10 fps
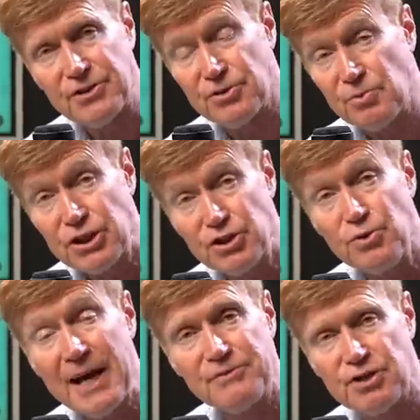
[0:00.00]
So we
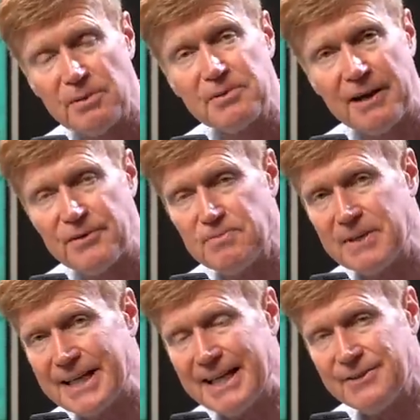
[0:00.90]
do have some coverage,
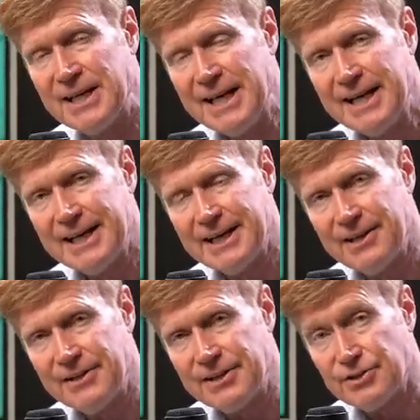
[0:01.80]
but again,
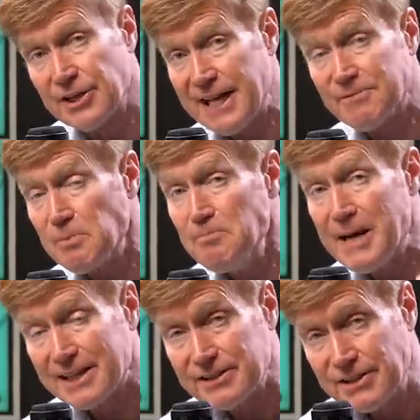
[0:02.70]
it's going to have to be
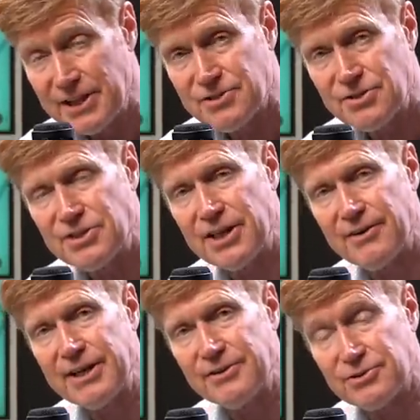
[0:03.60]
medically
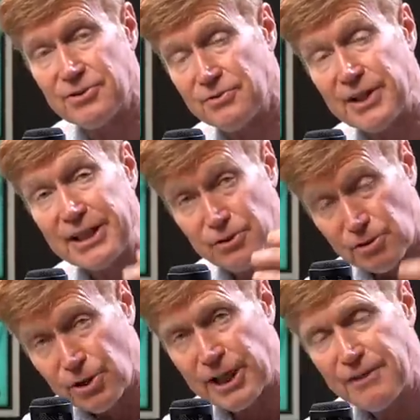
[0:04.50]
necessary, and there's certain things they're
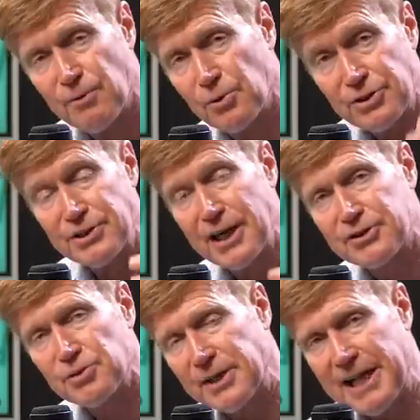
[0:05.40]
looking for the
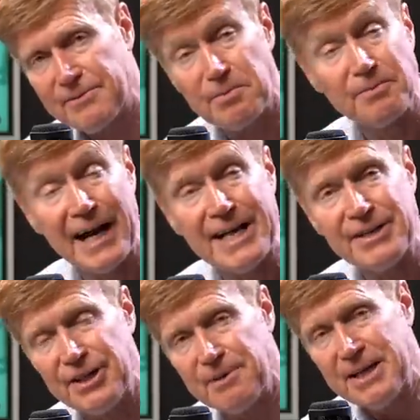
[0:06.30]
doctor would have to provide
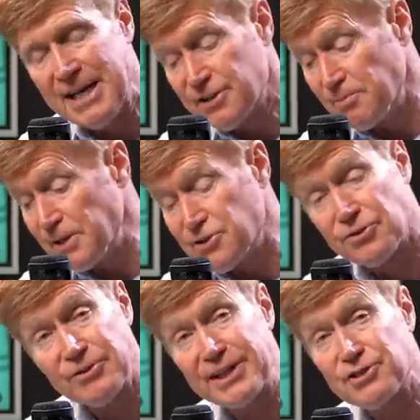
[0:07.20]
to them to be
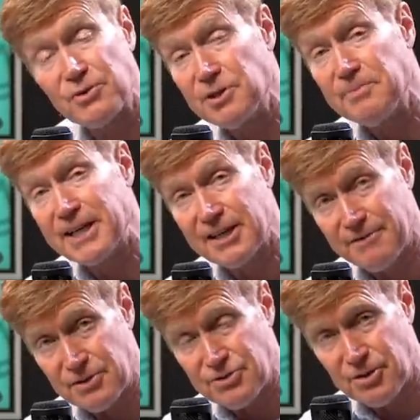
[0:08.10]
sure that's going to be a
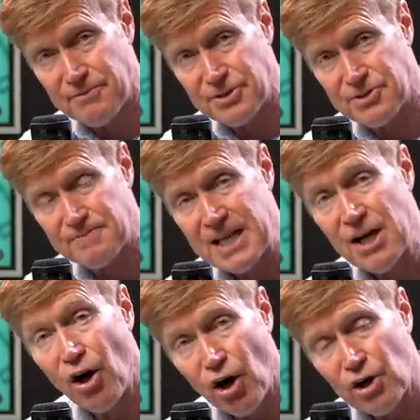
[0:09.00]
covered service.
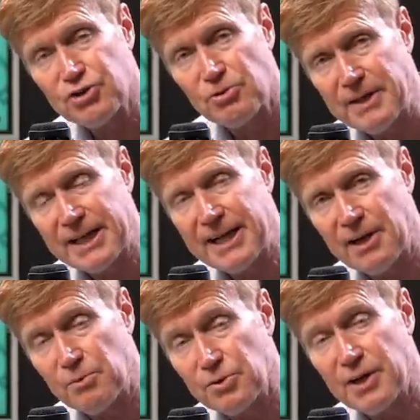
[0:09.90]
Also,
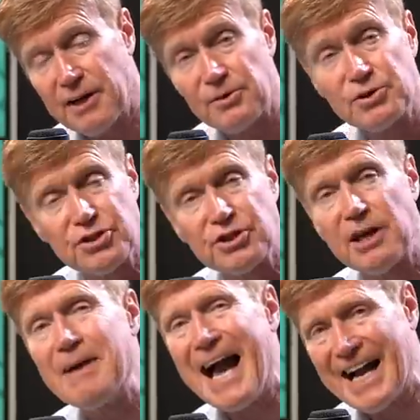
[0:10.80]
Medicare will cover
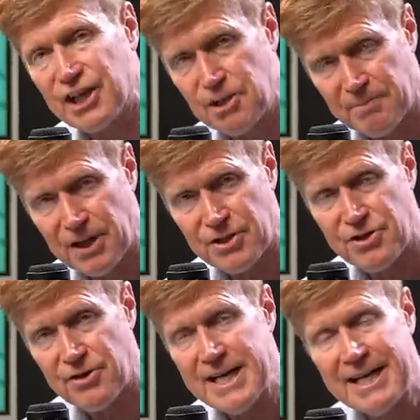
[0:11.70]
some
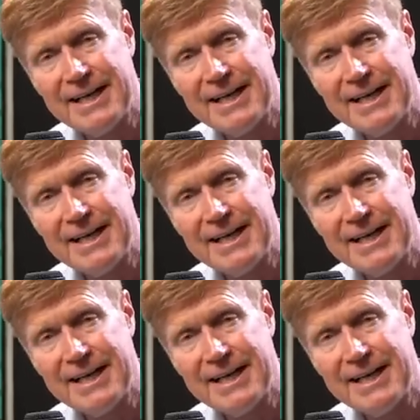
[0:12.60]
acupuncture.